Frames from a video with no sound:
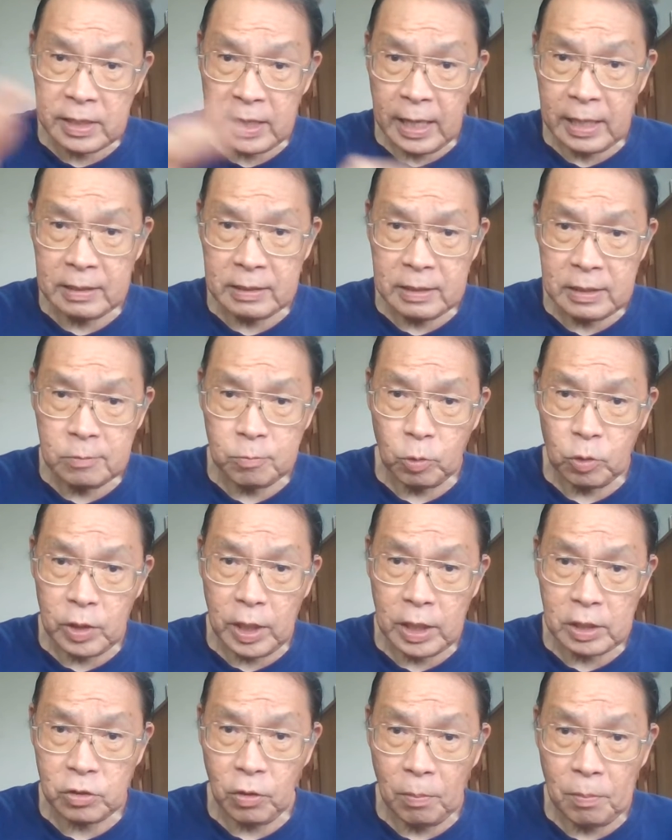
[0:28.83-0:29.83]
get these
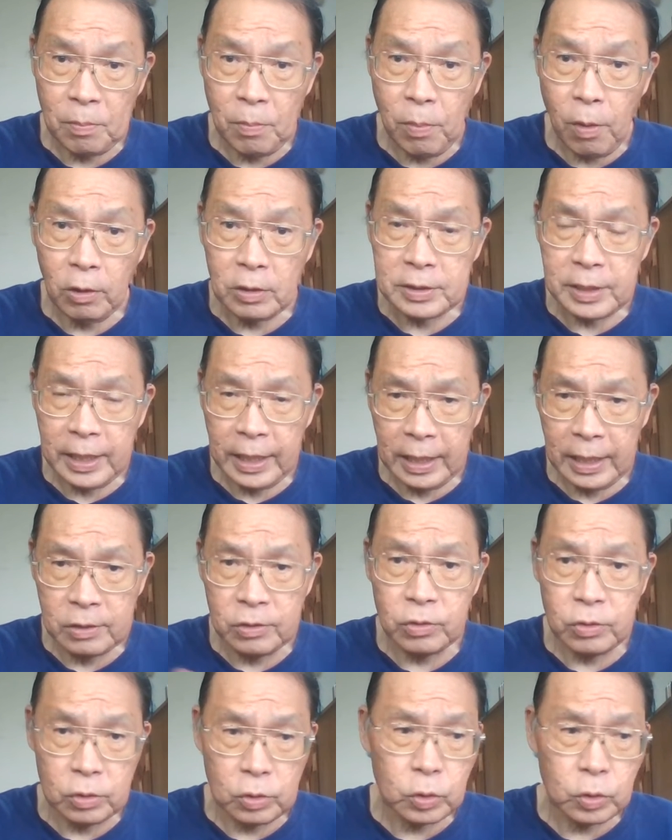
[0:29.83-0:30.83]
products on board and
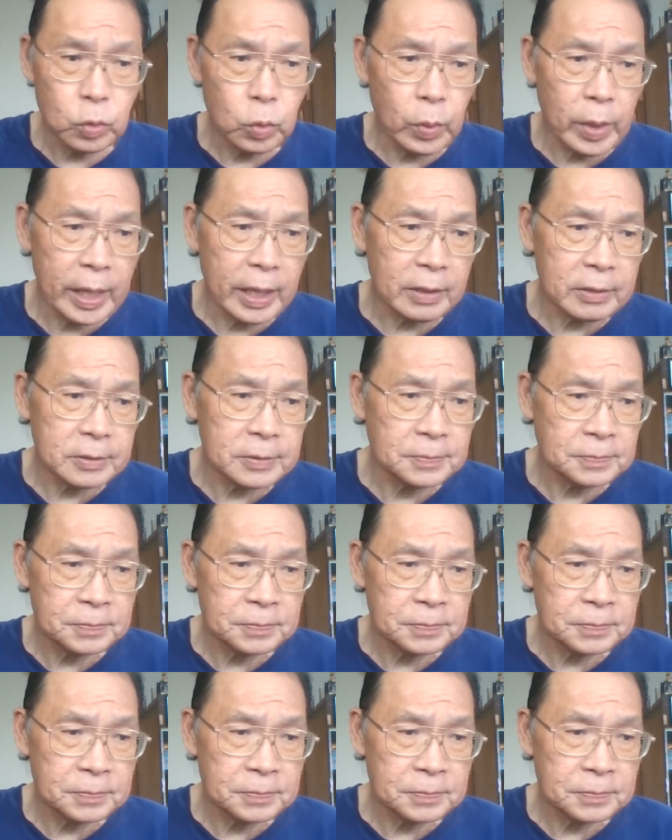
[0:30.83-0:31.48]
you do well.